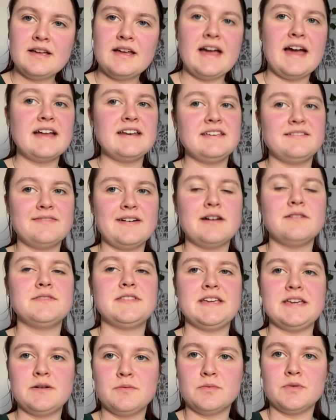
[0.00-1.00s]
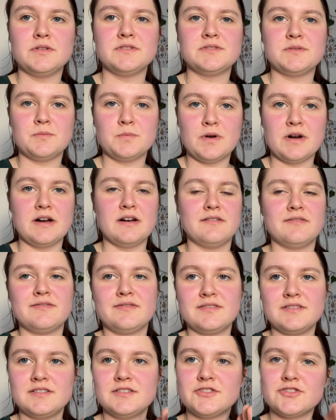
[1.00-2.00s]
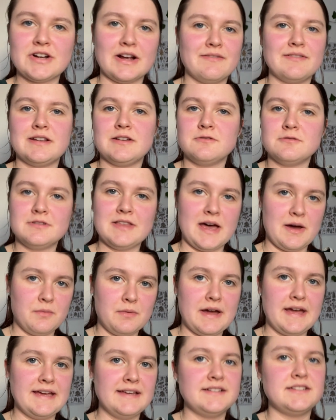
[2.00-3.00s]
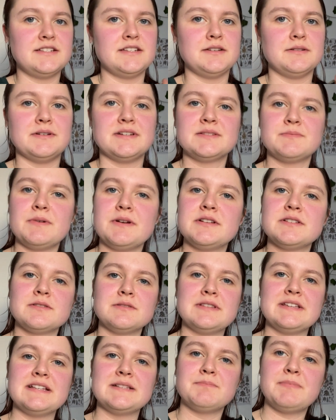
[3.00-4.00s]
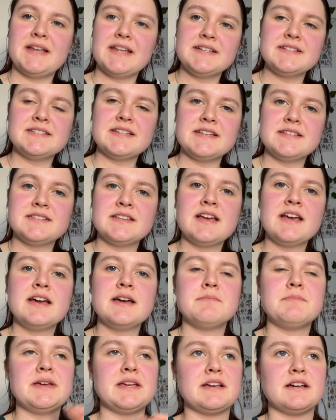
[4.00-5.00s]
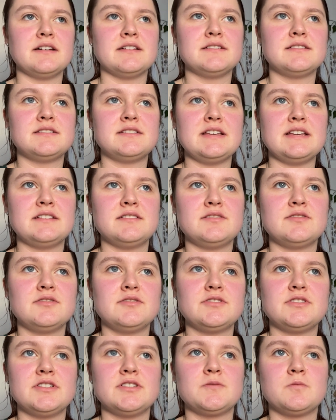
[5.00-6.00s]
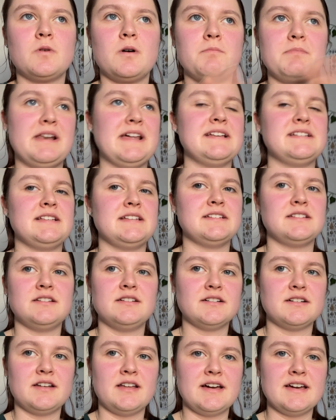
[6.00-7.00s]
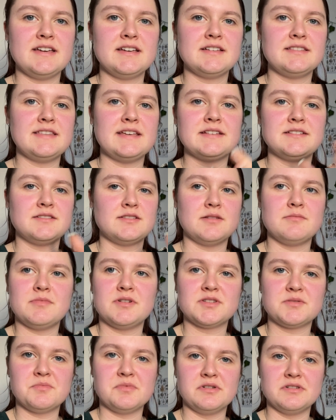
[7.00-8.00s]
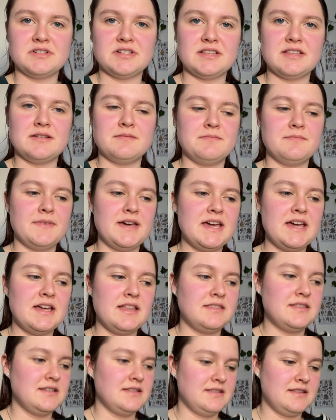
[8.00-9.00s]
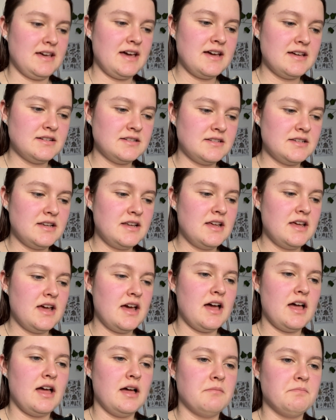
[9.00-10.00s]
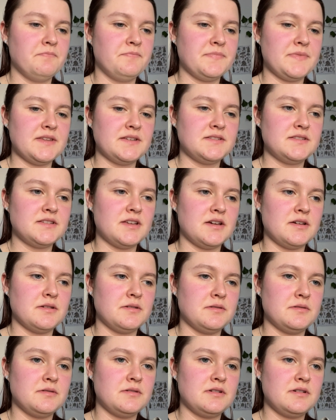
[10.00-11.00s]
and he found that it was worth travelling all that way to experience all these places, because it's not just what places look like, there's so much more to them than that. So